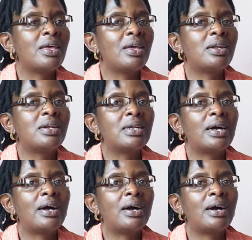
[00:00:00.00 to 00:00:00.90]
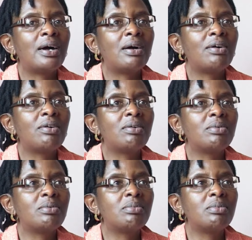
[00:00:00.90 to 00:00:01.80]
And
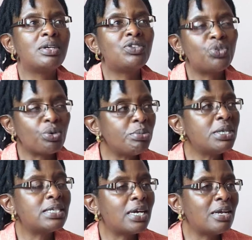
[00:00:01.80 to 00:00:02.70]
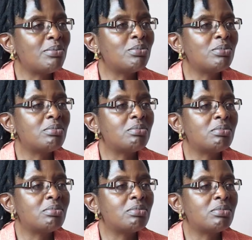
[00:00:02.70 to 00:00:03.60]
it took me time
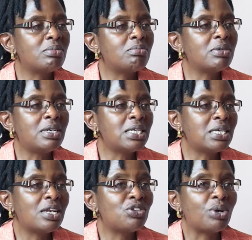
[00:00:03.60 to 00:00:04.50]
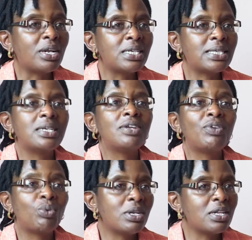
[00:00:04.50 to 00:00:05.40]
initially to understand
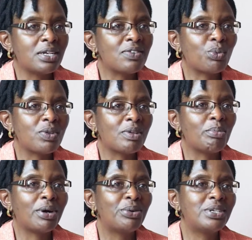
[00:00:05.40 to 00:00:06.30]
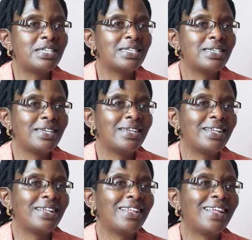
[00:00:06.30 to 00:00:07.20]
even what the task was about.
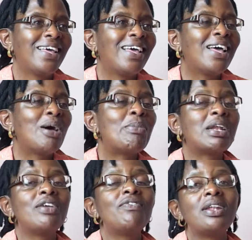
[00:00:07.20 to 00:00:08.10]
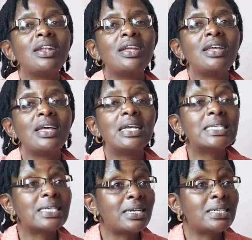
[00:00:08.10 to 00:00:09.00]
But even
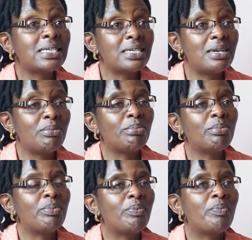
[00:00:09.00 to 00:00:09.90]
as a team,